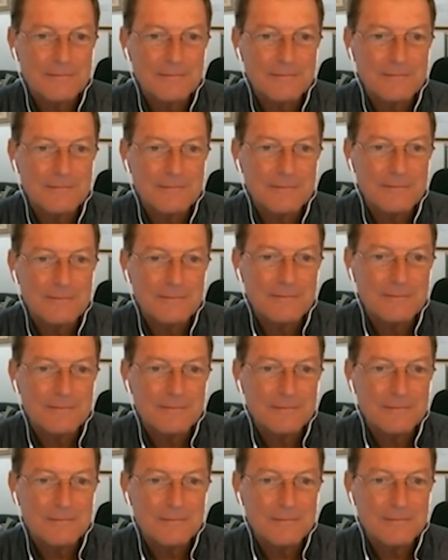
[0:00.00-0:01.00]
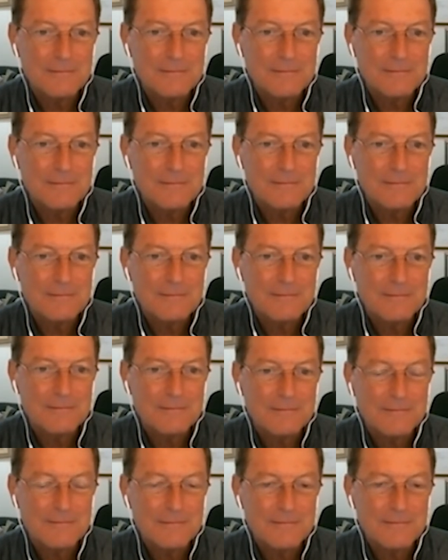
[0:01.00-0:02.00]

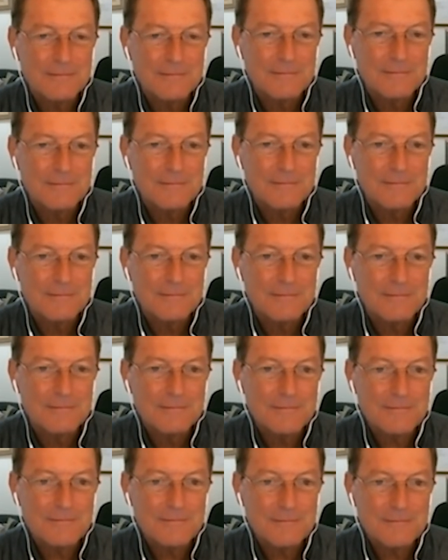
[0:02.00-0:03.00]
(not speaking)